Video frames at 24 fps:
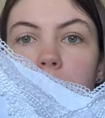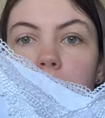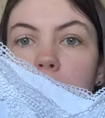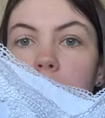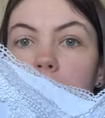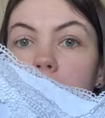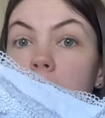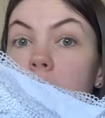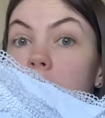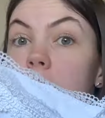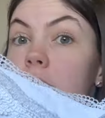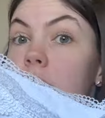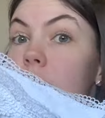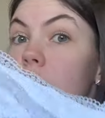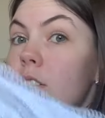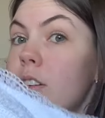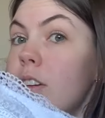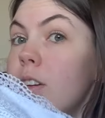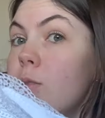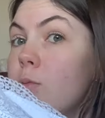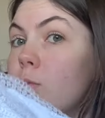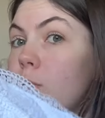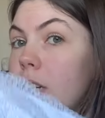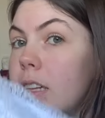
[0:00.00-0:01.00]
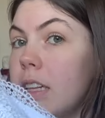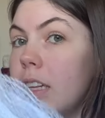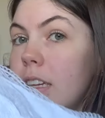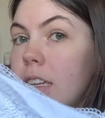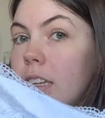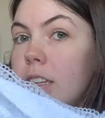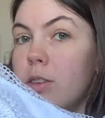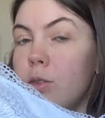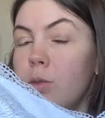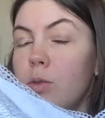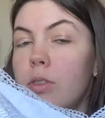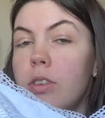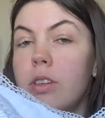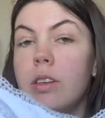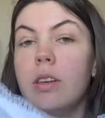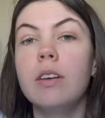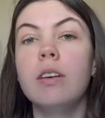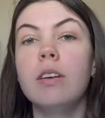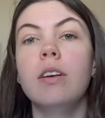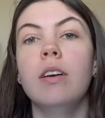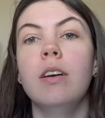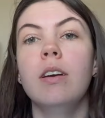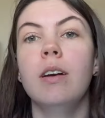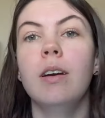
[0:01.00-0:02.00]
And it's looking really cute.
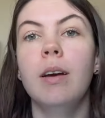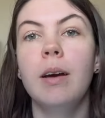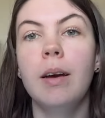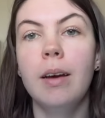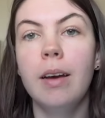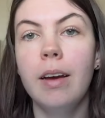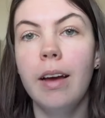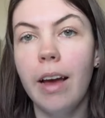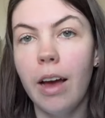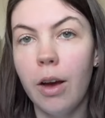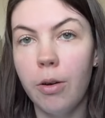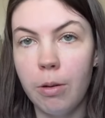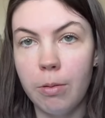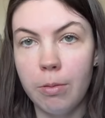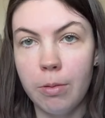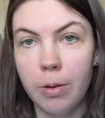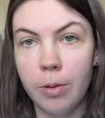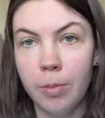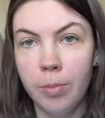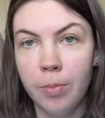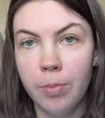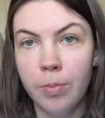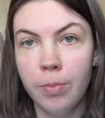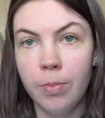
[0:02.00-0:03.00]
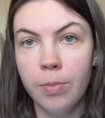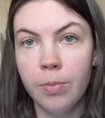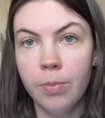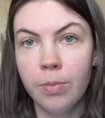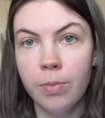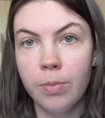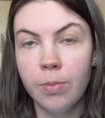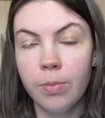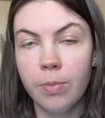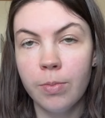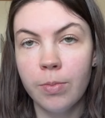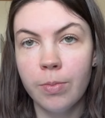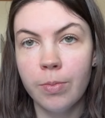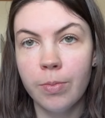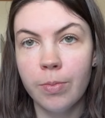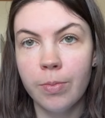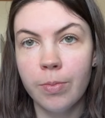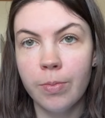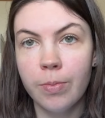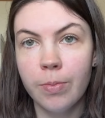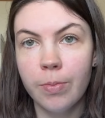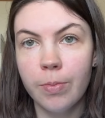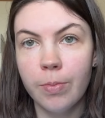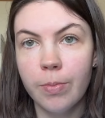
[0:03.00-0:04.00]
However,
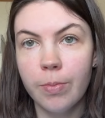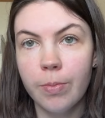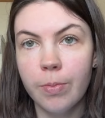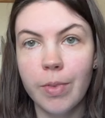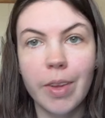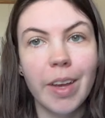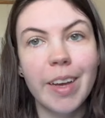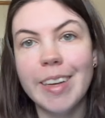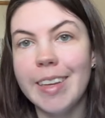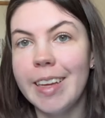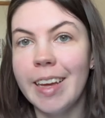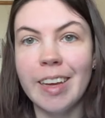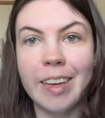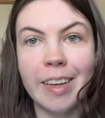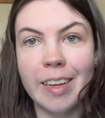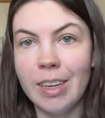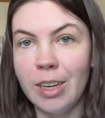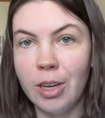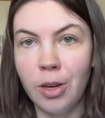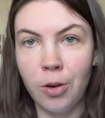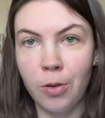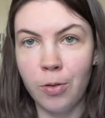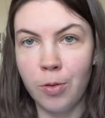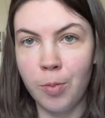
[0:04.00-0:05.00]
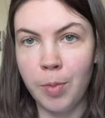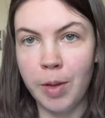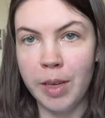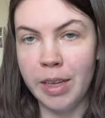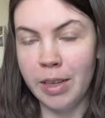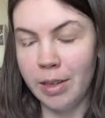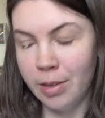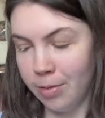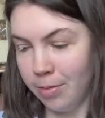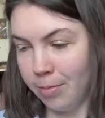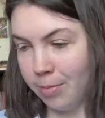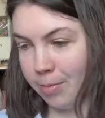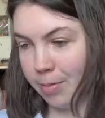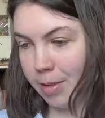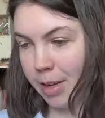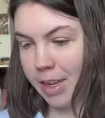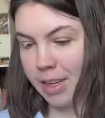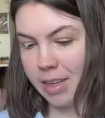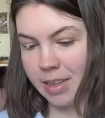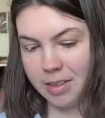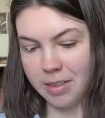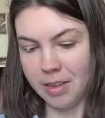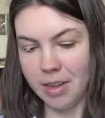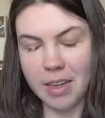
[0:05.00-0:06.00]
I can't get it over my head.
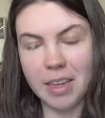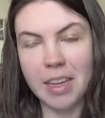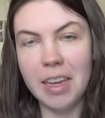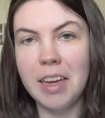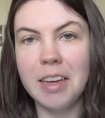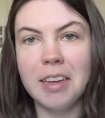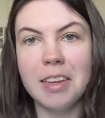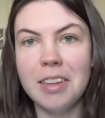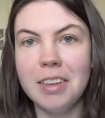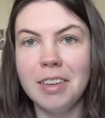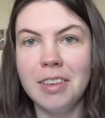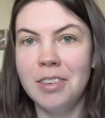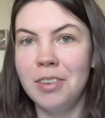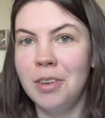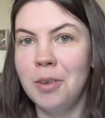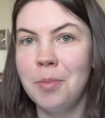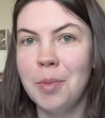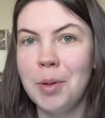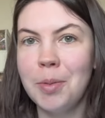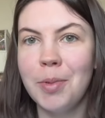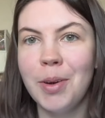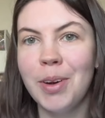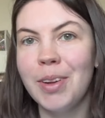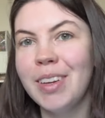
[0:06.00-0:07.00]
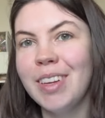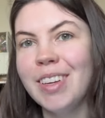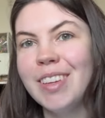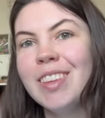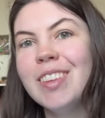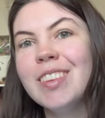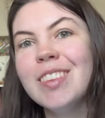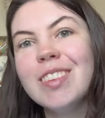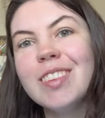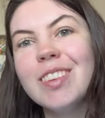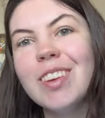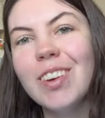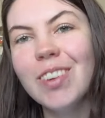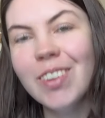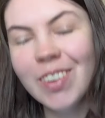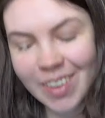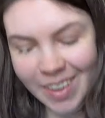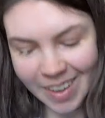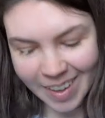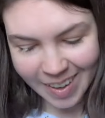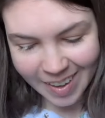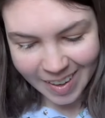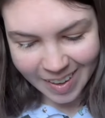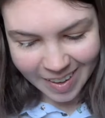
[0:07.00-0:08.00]
I can't get it on my body, so
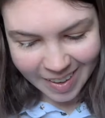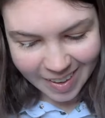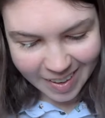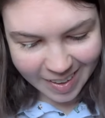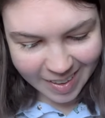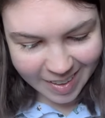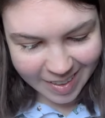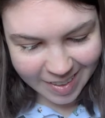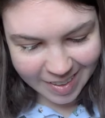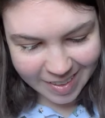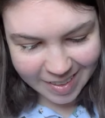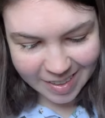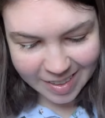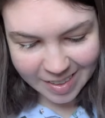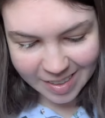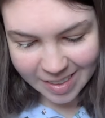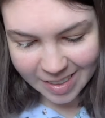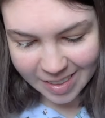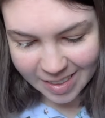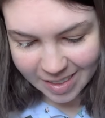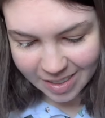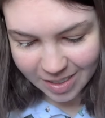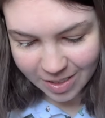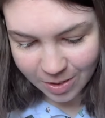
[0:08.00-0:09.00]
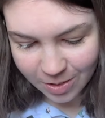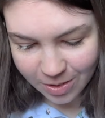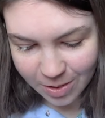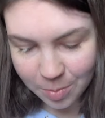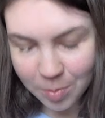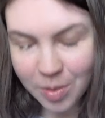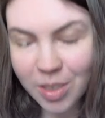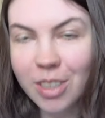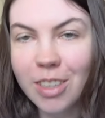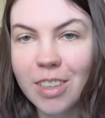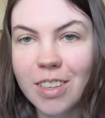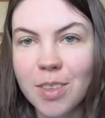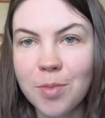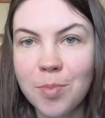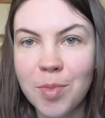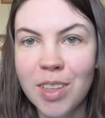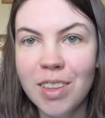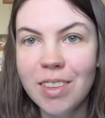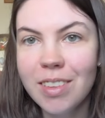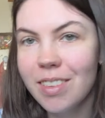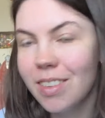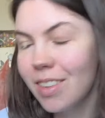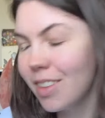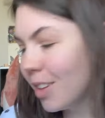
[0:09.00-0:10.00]
I need to do some
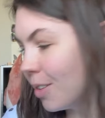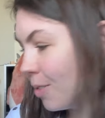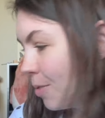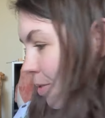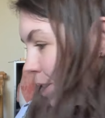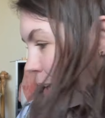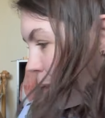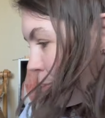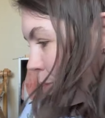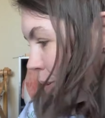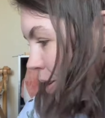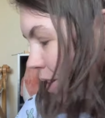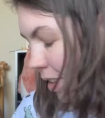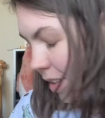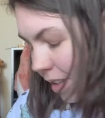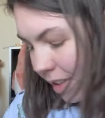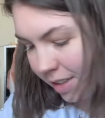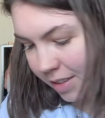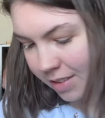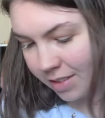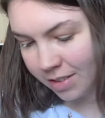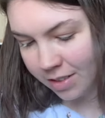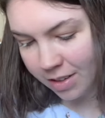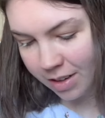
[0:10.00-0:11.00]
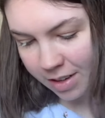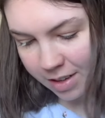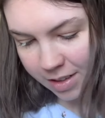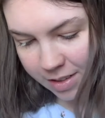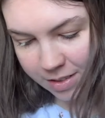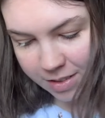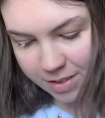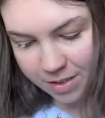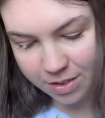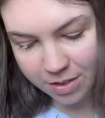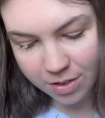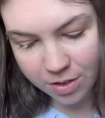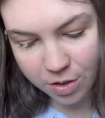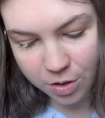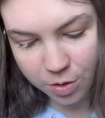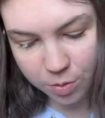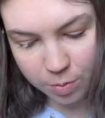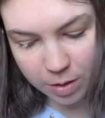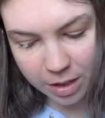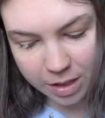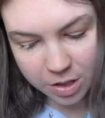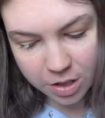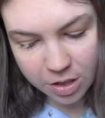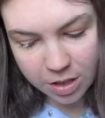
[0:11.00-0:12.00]
adjustments. The fabric is not as
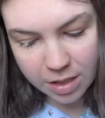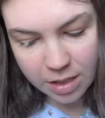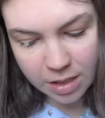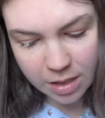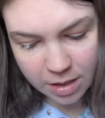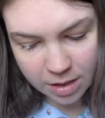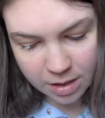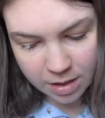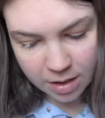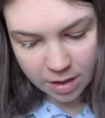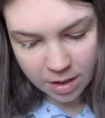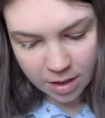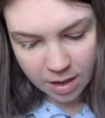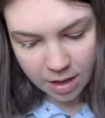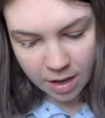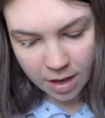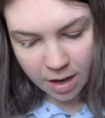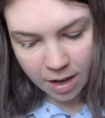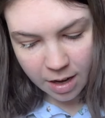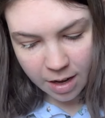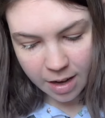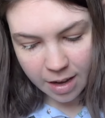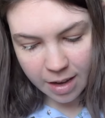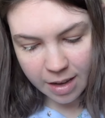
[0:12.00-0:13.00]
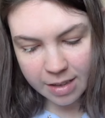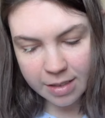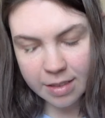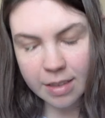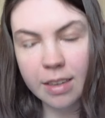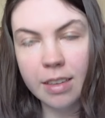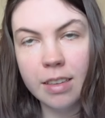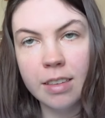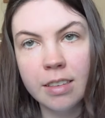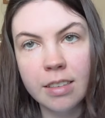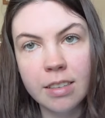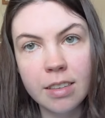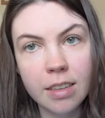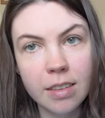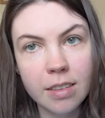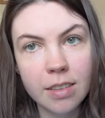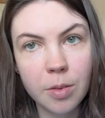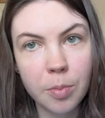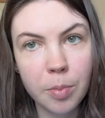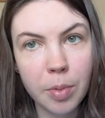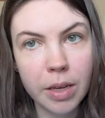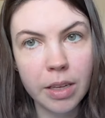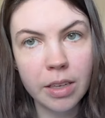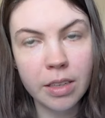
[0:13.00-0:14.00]
stretchy as I
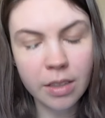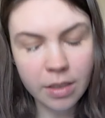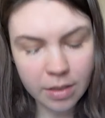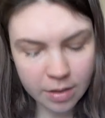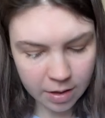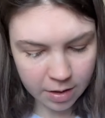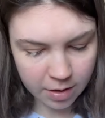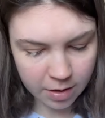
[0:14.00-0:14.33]
anticipated.